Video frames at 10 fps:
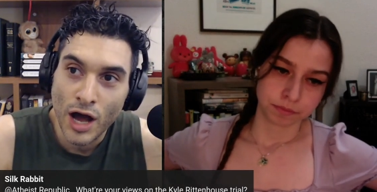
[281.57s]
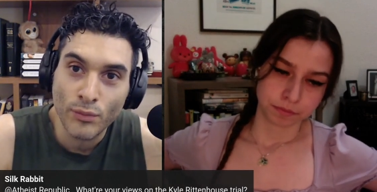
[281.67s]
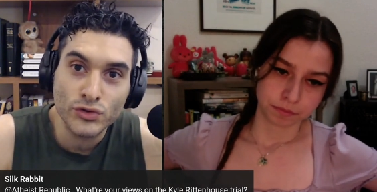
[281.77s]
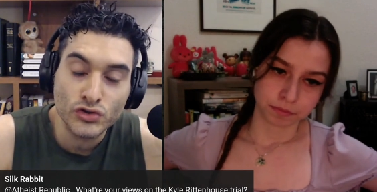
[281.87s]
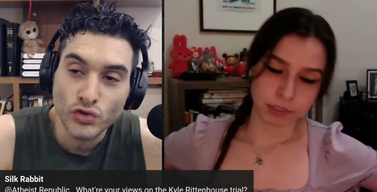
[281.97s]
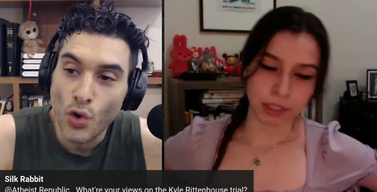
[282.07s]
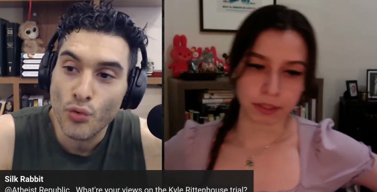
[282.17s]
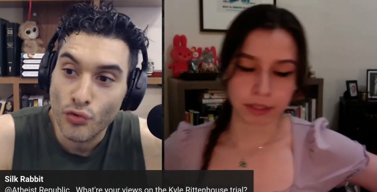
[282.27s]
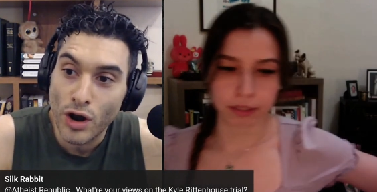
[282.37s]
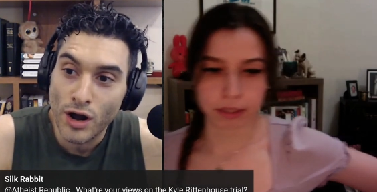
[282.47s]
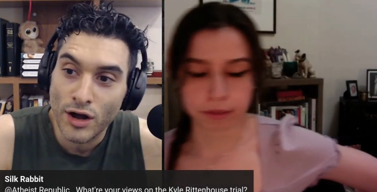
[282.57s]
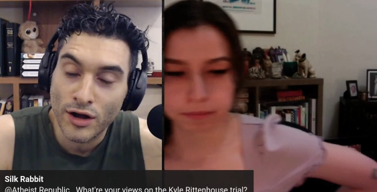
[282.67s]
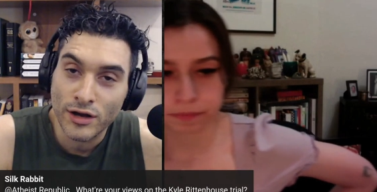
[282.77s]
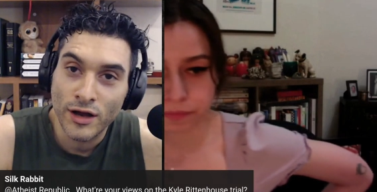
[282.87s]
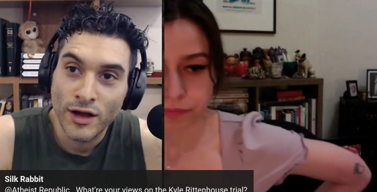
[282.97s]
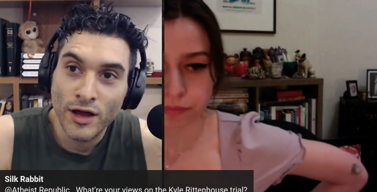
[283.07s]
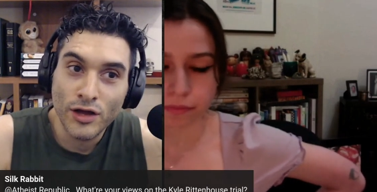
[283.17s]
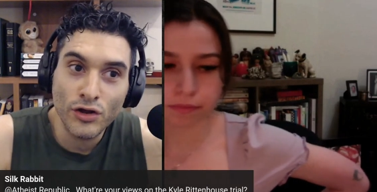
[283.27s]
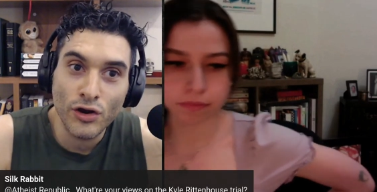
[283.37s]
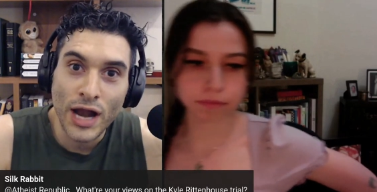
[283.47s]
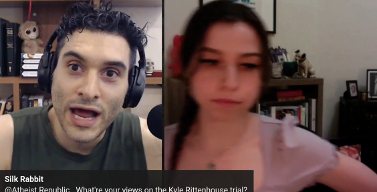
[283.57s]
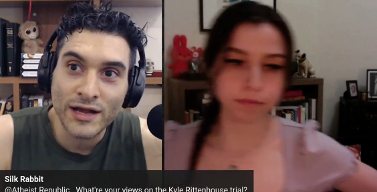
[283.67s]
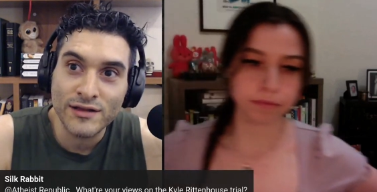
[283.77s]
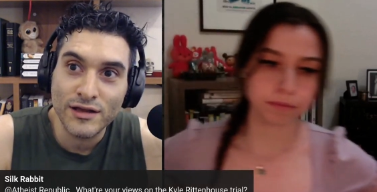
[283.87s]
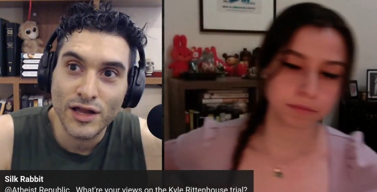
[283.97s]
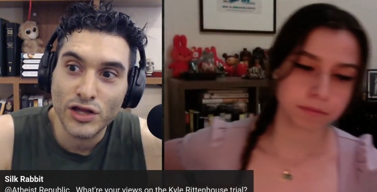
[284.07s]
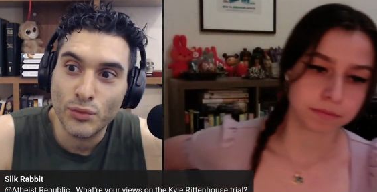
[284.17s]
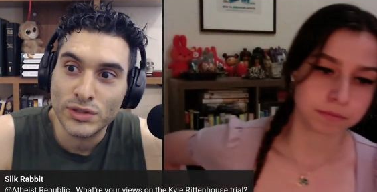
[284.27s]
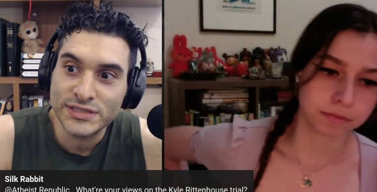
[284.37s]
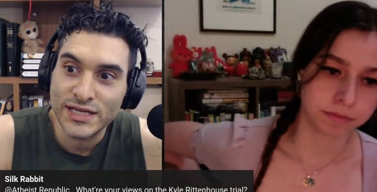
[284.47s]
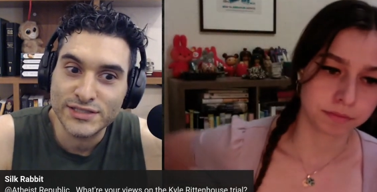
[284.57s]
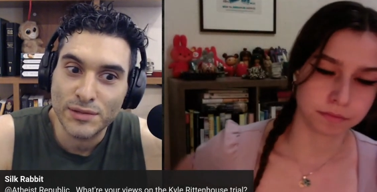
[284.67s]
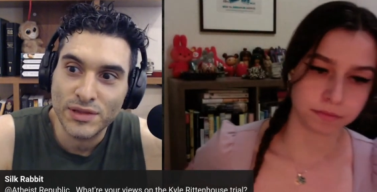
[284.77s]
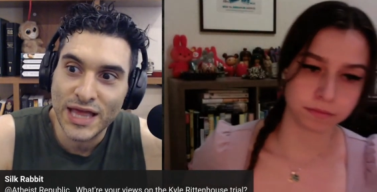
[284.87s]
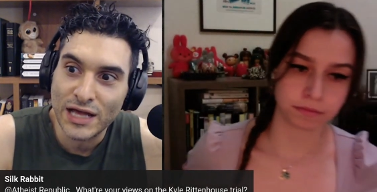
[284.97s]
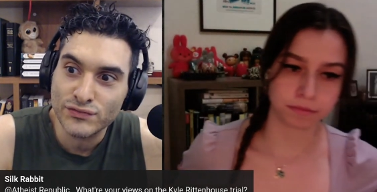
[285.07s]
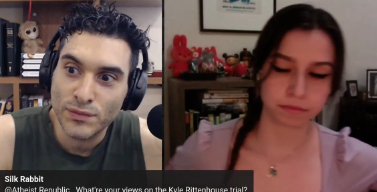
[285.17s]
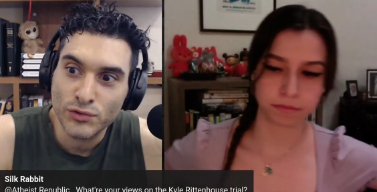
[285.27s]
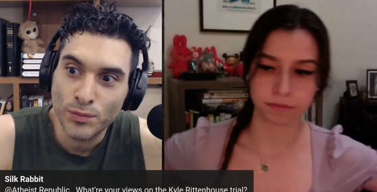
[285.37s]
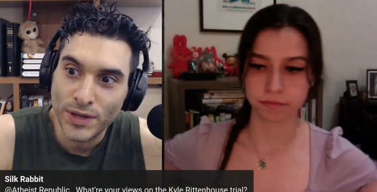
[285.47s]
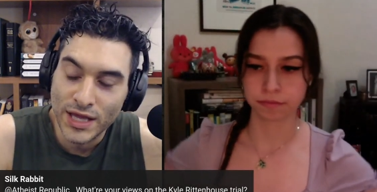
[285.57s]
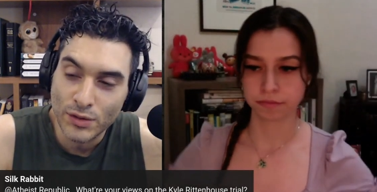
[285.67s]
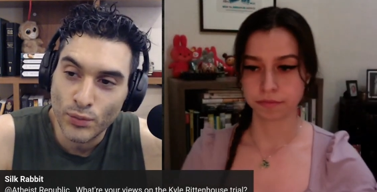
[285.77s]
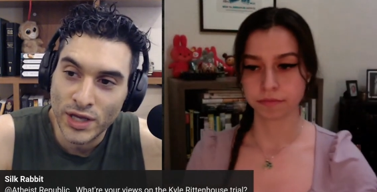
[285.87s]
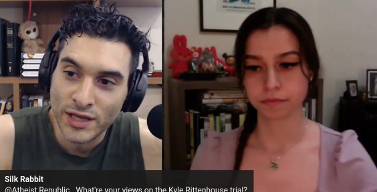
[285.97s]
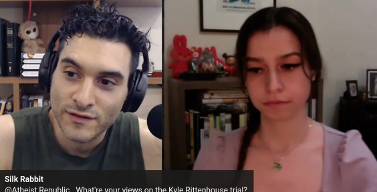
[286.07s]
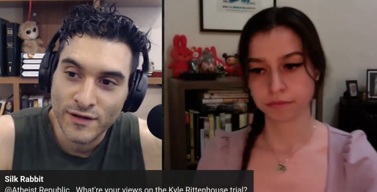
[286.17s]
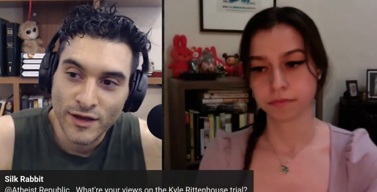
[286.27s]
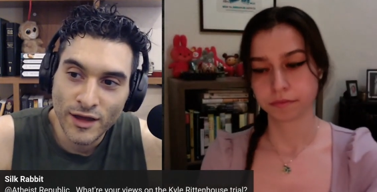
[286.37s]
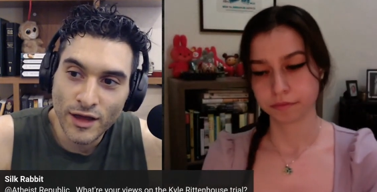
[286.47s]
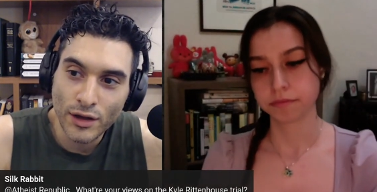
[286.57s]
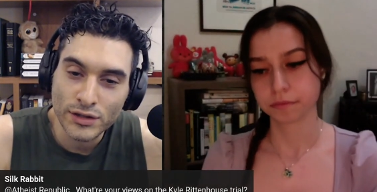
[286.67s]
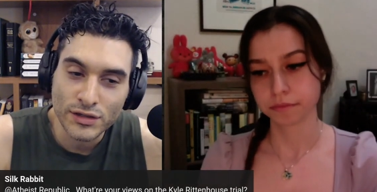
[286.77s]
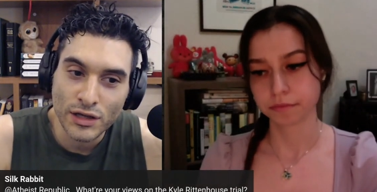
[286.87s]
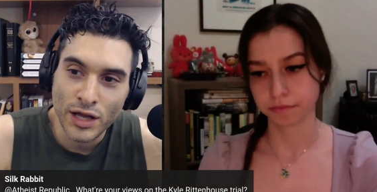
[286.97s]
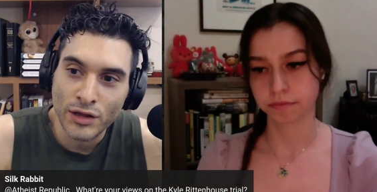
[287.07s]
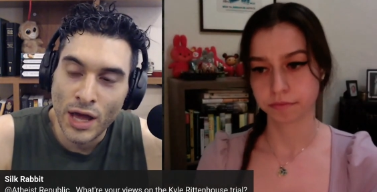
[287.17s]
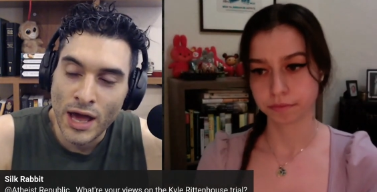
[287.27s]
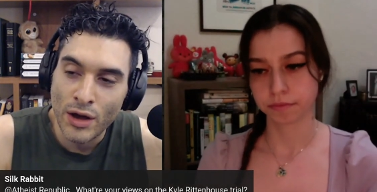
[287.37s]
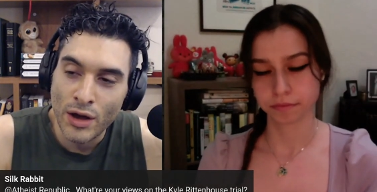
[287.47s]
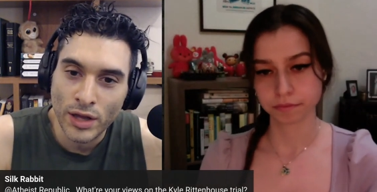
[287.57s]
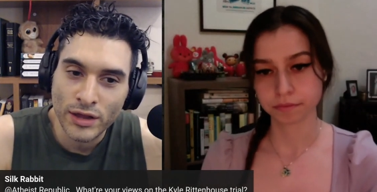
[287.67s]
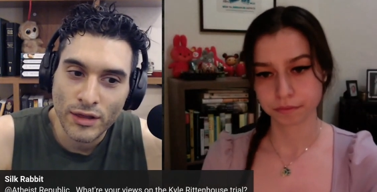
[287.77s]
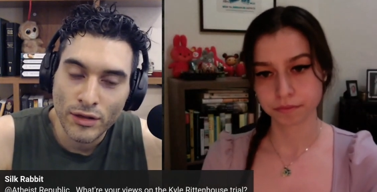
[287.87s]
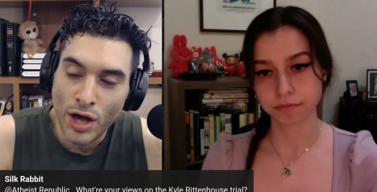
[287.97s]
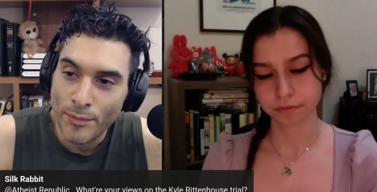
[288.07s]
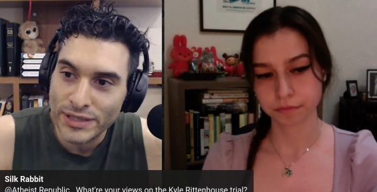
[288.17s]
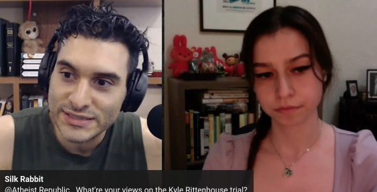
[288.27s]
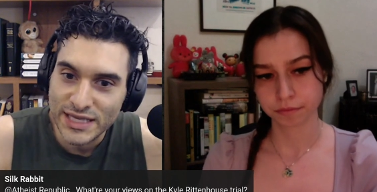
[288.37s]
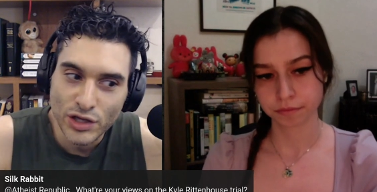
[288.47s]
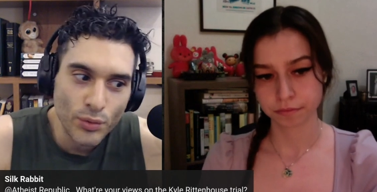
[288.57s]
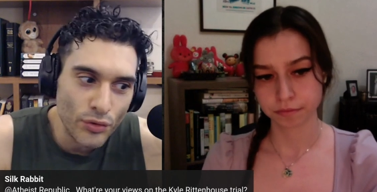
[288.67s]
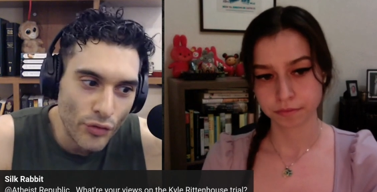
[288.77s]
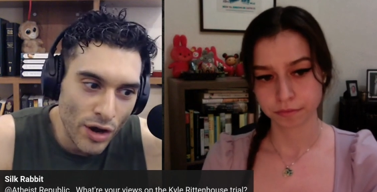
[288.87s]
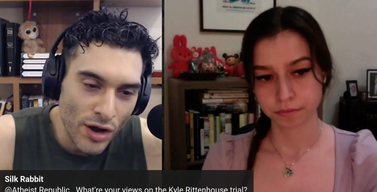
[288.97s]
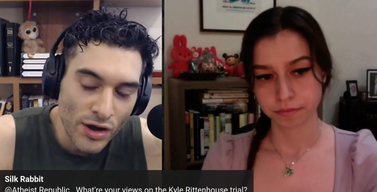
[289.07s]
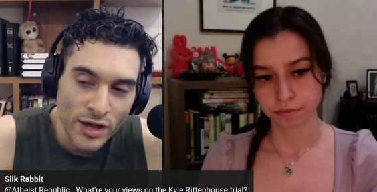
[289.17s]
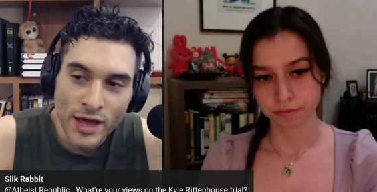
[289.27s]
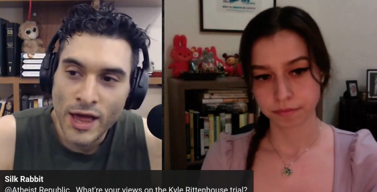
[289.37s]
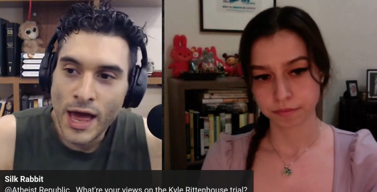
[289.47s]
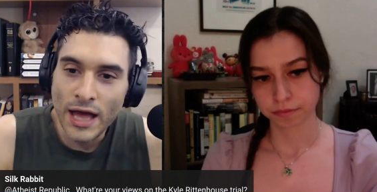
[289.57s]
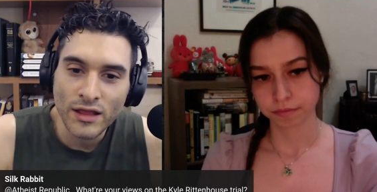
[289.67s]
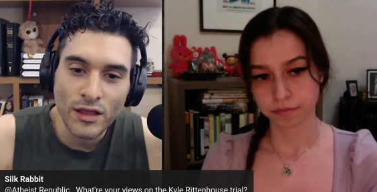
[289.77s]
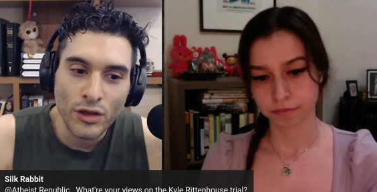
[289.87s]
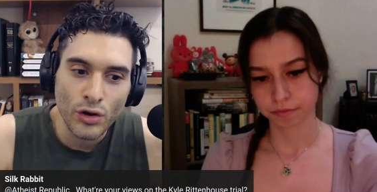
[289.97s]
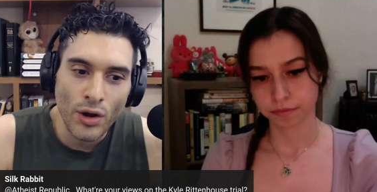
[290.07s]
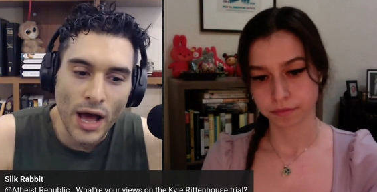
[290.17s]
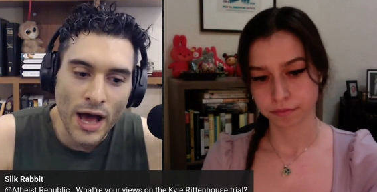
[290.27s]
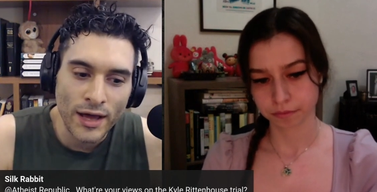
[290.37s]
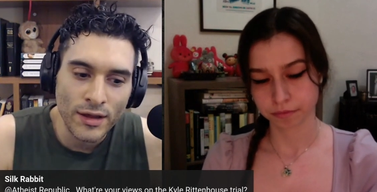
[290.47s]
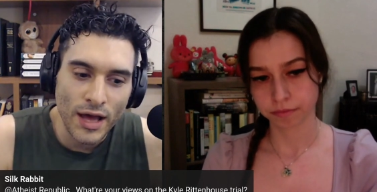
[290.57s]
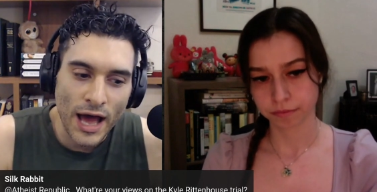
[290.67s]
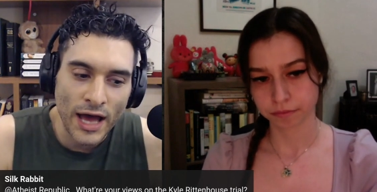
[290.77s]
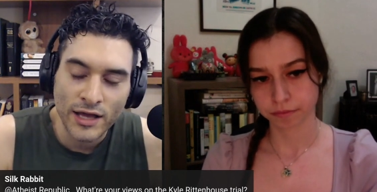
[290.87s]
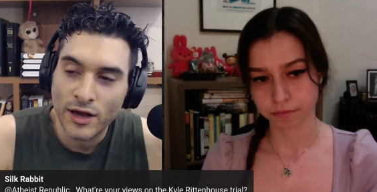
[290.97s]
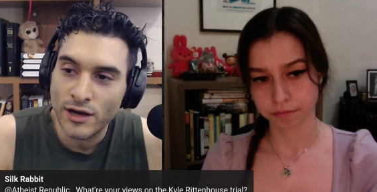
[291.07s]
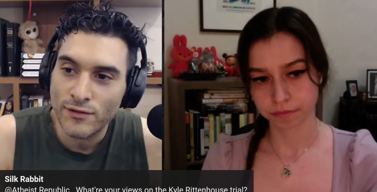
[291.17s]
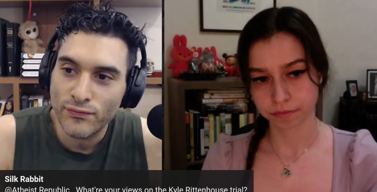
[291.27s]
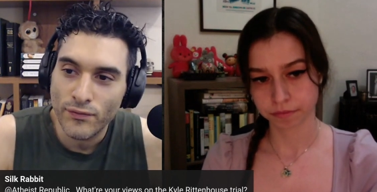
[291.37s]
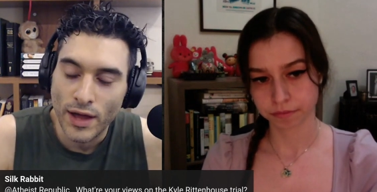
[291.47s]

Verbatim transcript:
Speaker 1: i was so yeah, yeah, wrong yeah. you're acting like you were saying something else from to begin with uh, like how like come and say you were wrong and you know i i kind of